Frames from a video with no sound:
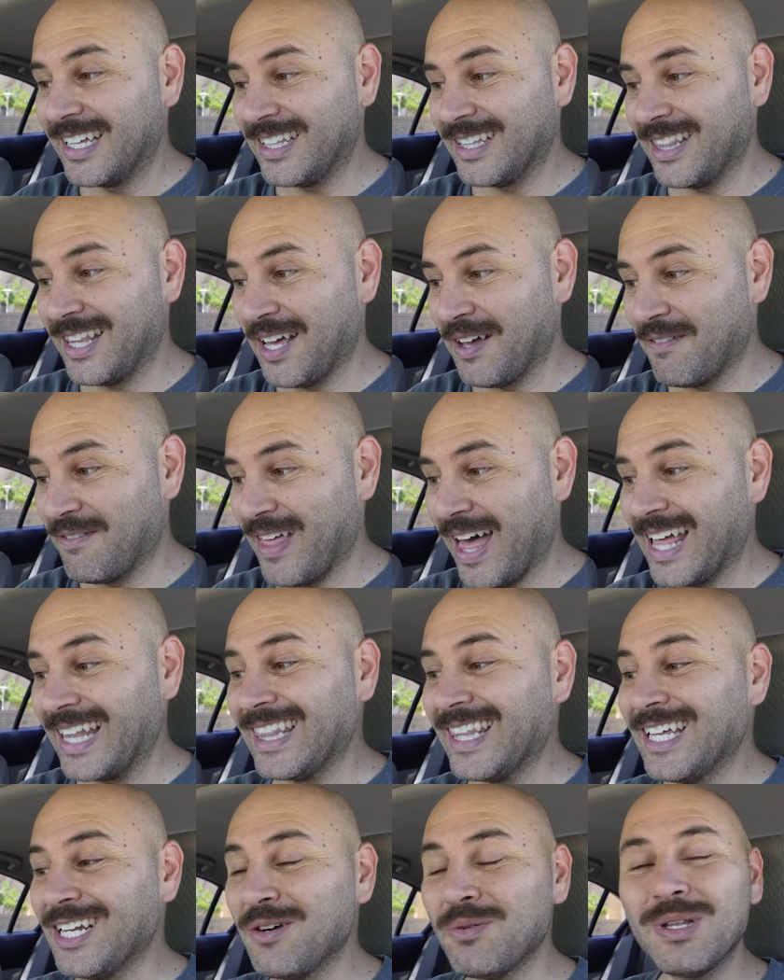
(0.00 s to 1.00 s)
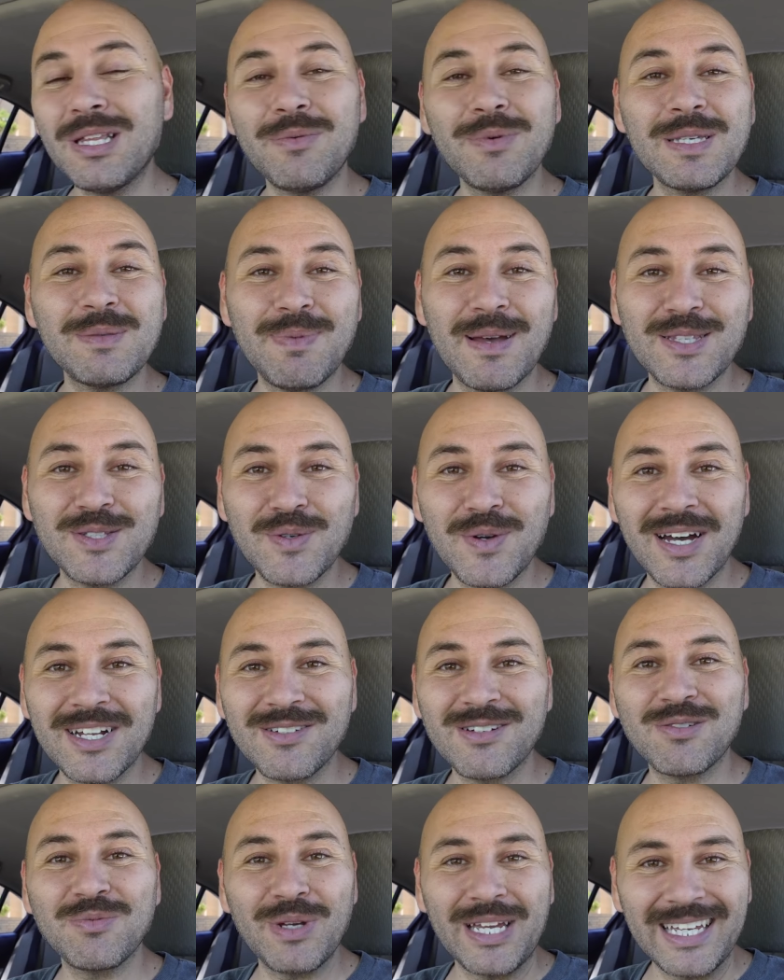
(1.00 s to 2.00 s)
Love that. Literally, we spent
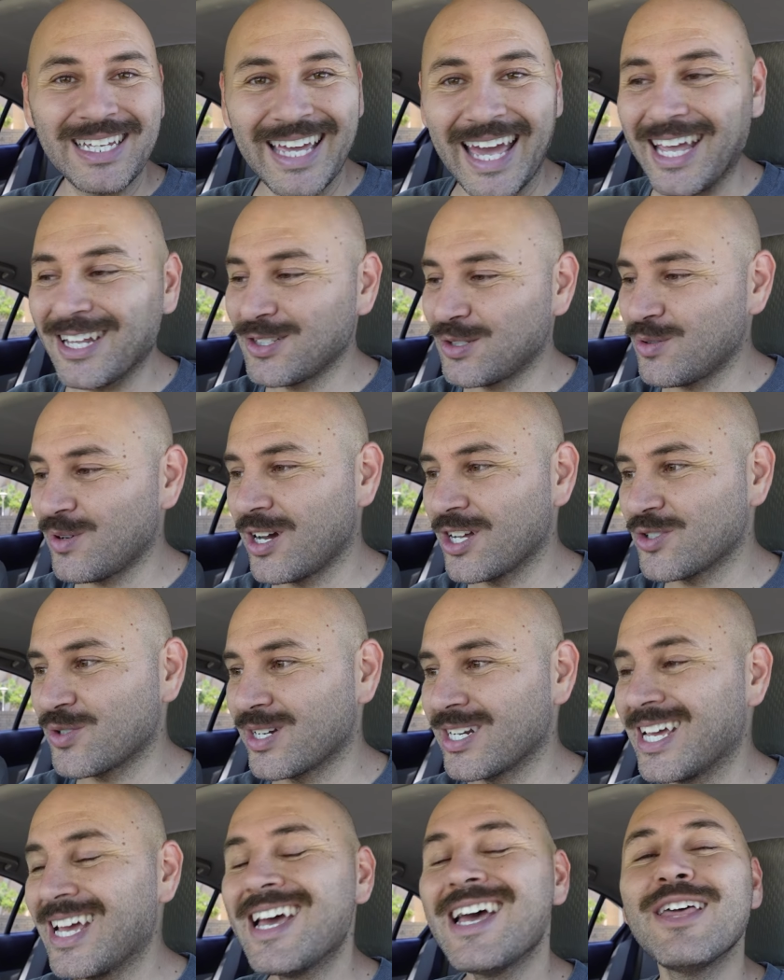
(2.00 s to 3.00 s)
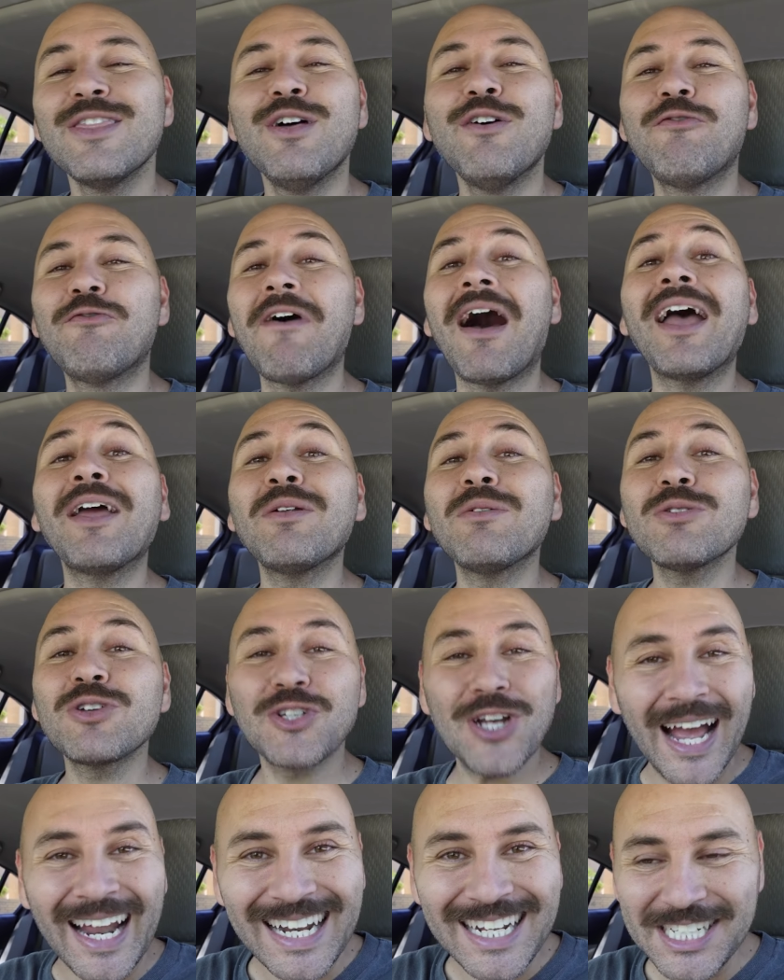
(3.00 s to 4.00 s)
200, we gained 200. The final
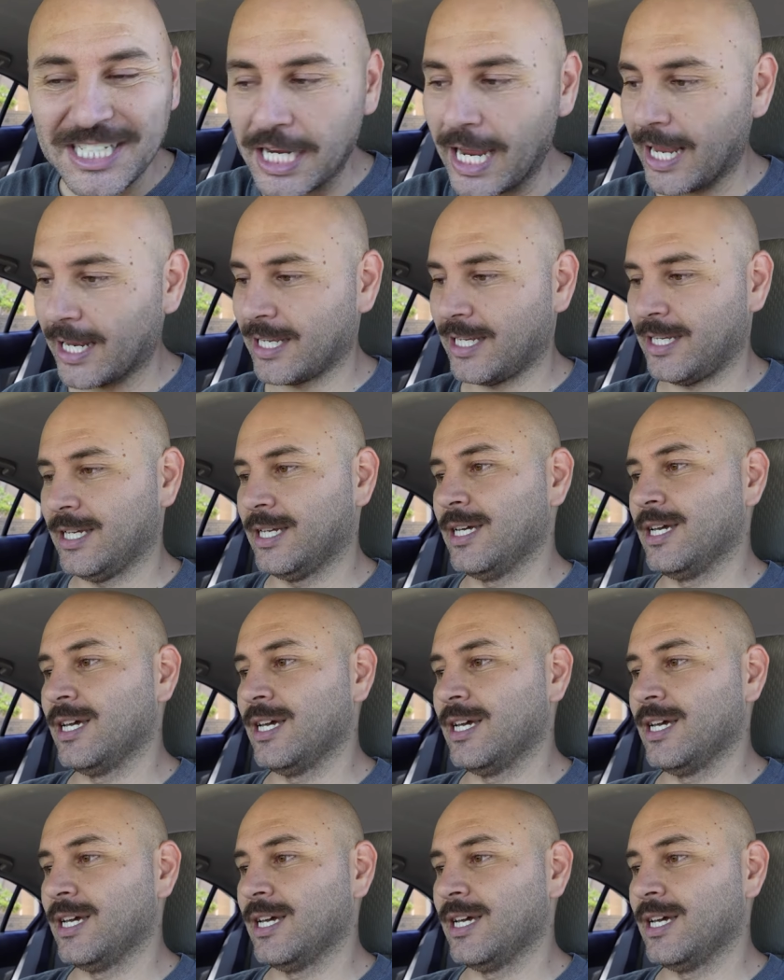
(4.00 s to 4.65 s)
shiny check